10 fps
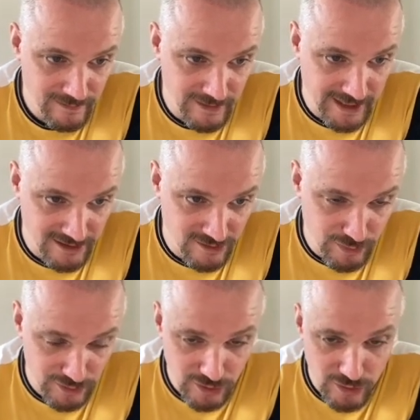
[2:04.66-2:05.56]
that it's
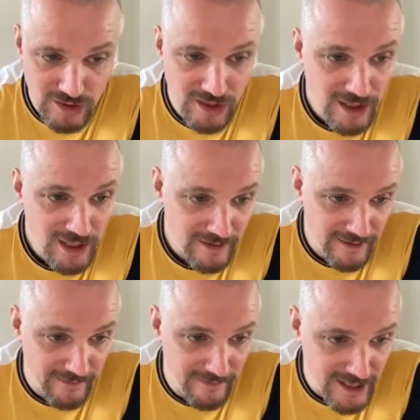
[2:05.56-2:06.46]
produced.
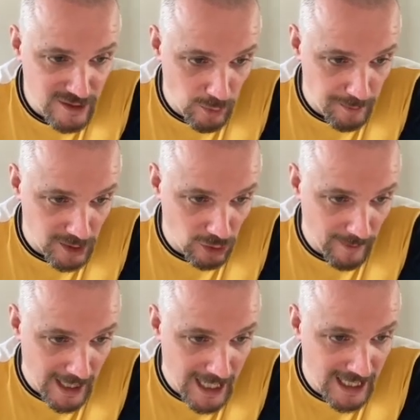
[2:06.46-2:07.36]
Then this will become
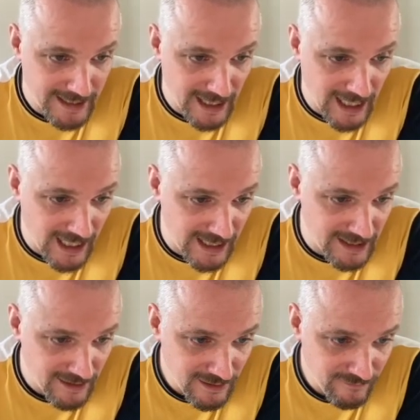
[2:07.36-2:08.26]
a higher high
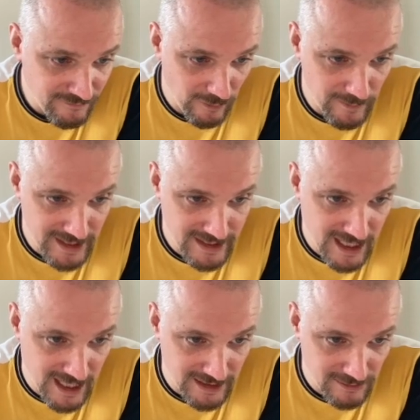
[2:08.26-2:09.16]
from this
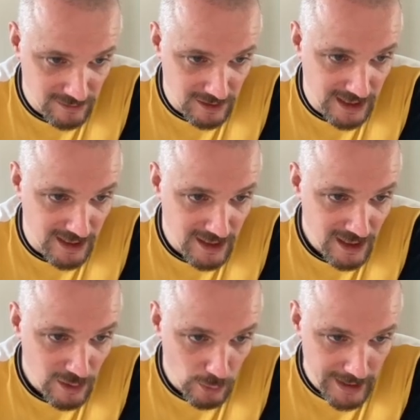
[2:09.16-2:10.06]
high, okay?
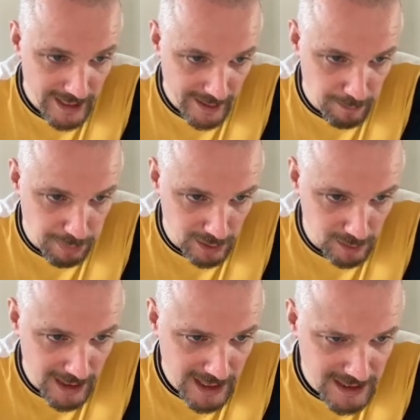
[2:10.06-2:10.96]
We get a
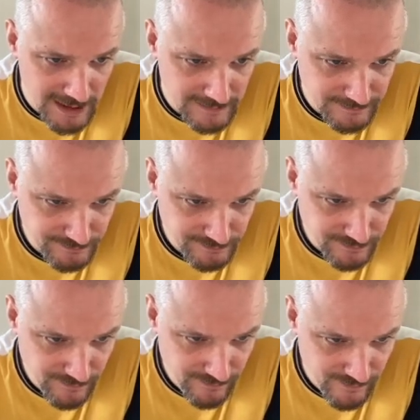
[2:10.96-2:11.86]
pullback,
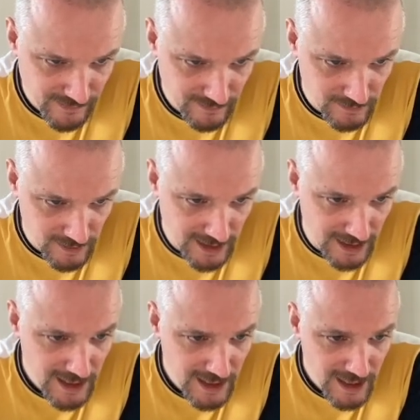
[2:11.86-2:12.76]

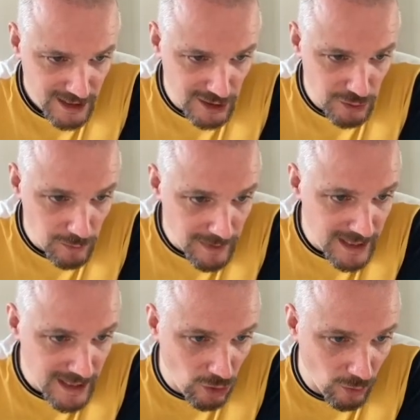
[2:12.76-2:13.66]
okay? You
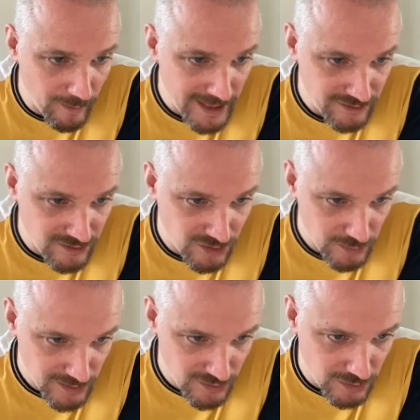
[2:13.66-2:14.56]
may come into
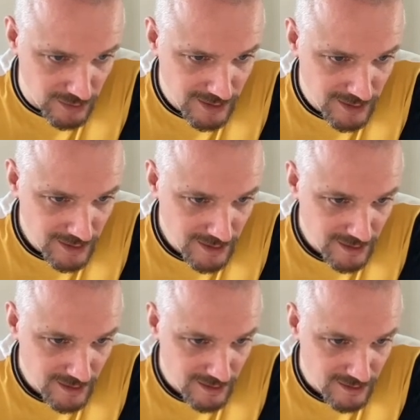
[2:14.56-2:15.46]
a zone.
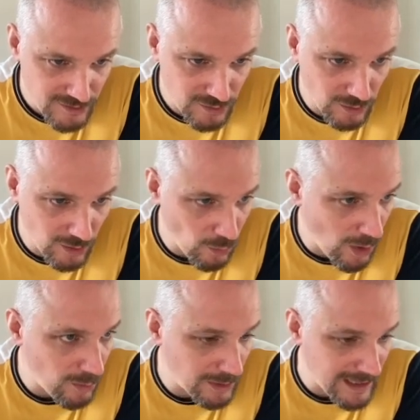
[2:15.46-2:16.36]
So
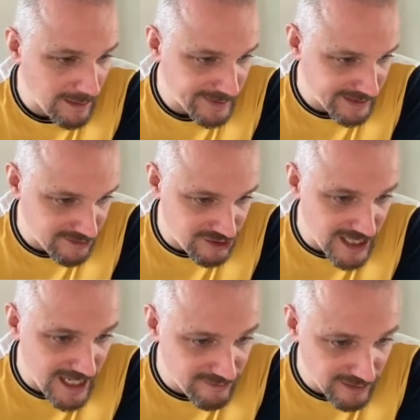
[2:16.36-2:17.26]
what will happen is
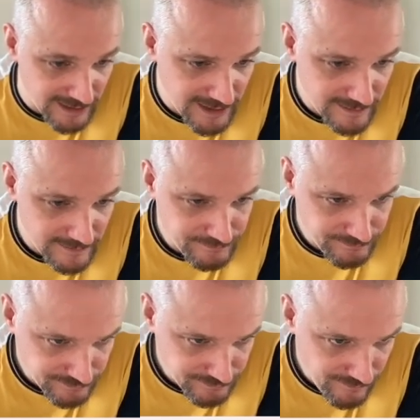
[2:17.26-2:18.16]
generally,
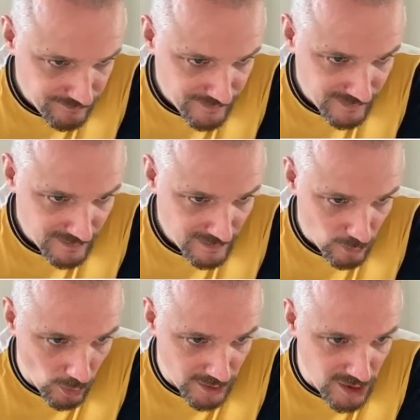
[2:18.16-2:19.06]

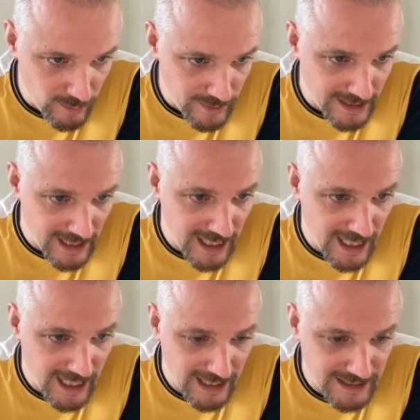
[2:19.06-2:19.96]
once you make a
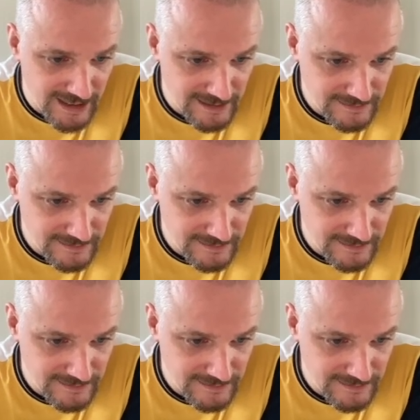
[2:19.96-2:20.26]
high